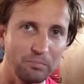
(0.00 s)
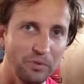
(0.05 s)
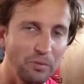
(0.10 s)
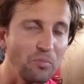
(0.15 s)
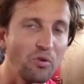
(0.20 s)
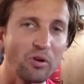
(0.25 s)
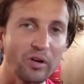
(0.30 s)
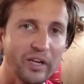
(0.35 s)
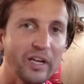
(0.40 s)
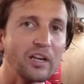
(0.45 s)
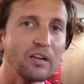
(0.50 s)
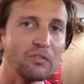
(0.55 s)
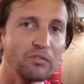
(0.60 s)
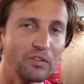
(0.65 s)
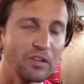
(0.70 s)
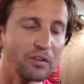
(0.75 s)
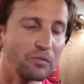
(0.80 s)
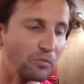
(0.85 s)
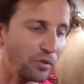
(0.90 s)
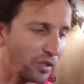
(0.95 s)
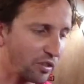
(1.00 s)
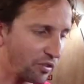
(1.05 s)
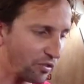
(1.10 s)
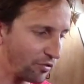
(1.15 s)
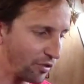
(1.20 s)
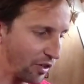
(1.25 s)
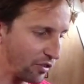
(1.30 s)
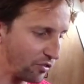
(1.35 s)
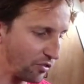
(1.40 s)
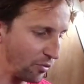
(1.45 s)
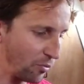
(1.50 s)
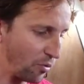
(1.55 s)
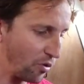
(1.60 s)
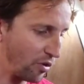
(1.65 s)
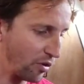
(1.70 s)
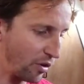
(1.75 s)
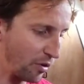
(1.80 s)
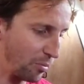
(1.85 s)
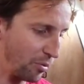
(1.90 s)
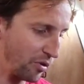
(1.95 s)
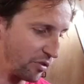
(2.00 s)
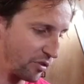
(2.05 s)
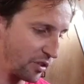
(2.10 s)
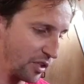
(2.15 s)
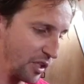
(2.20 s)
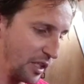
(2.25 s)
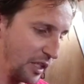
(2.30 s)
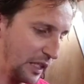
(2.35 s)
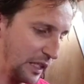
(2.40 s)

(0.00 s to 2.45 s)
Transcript: be more careful and we could stretch the water, but